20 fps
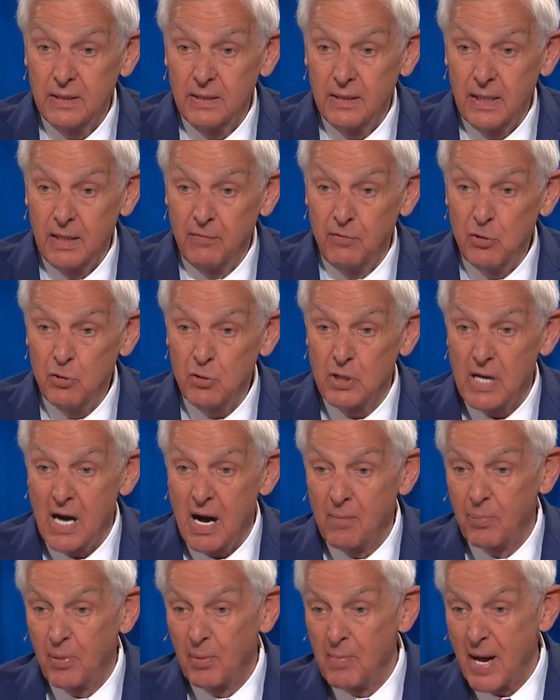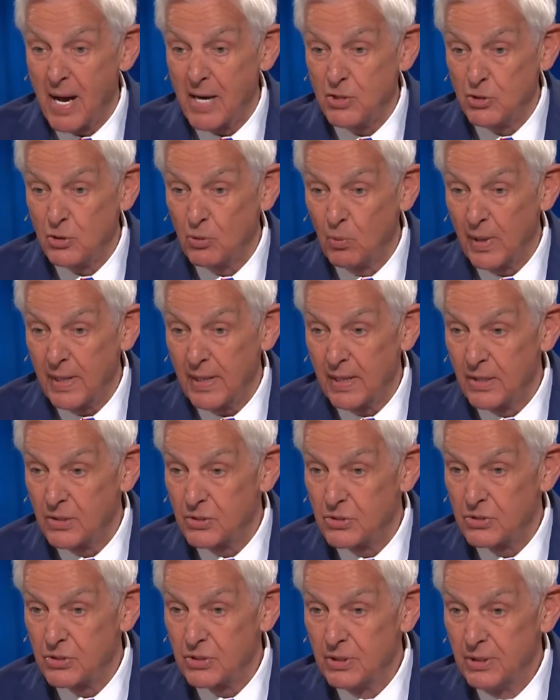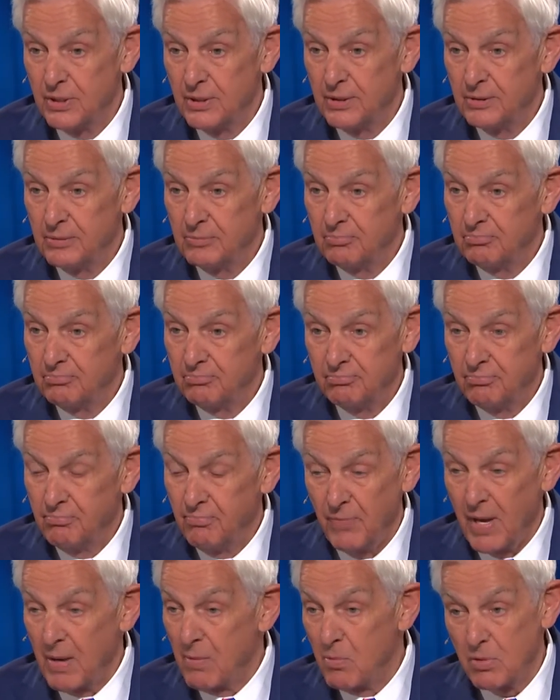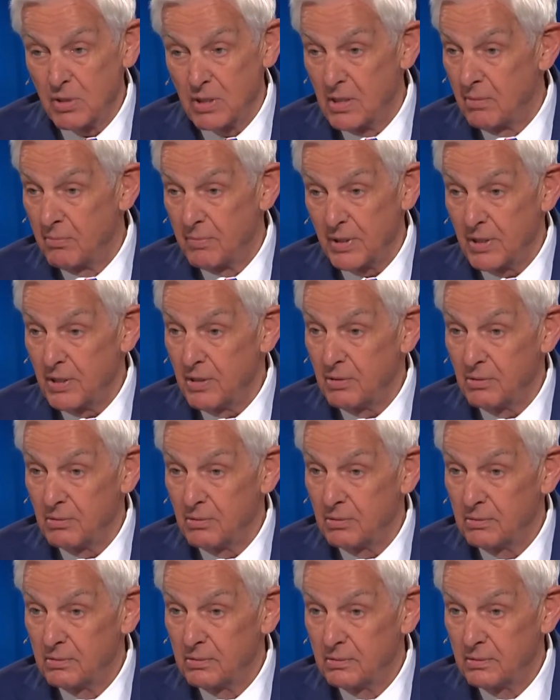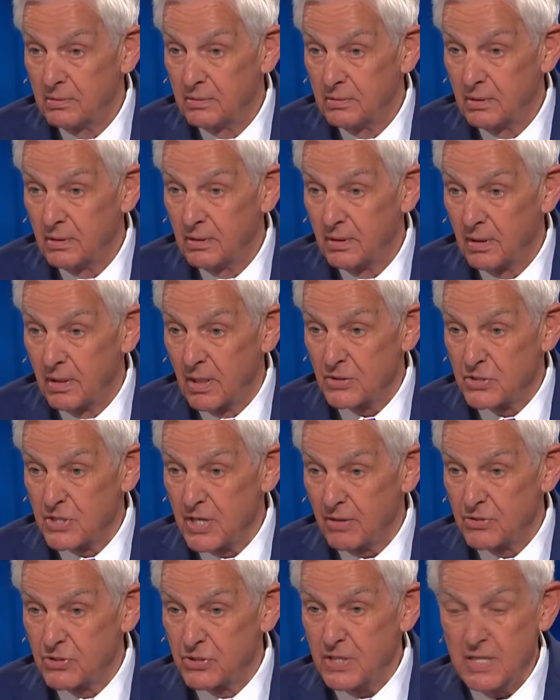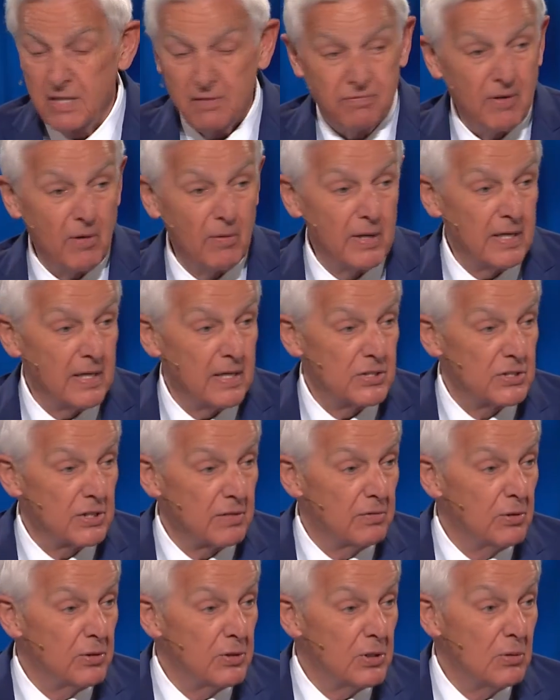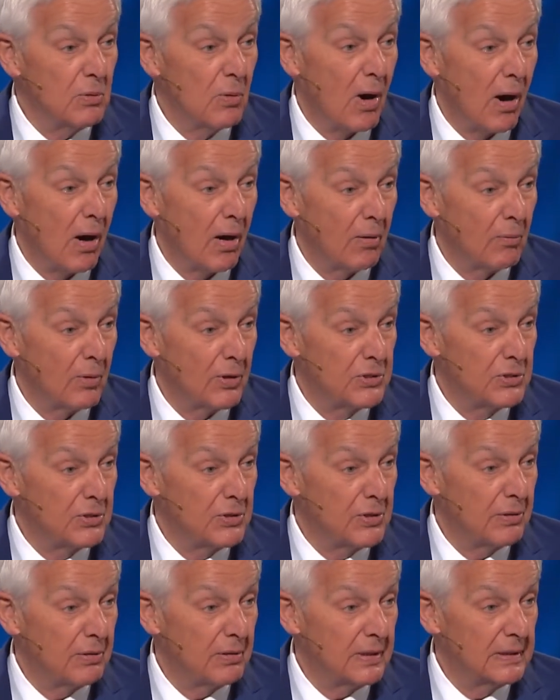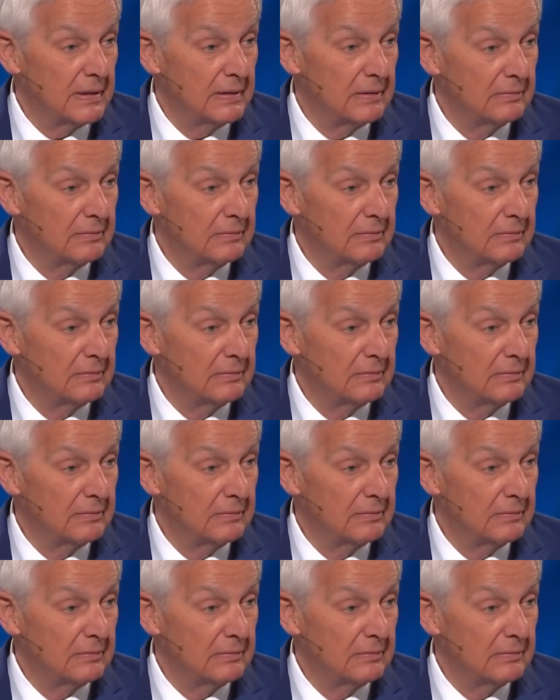if you compromise your witness, they won't come to you because they'll see the phoniness of who you are and what you're doing.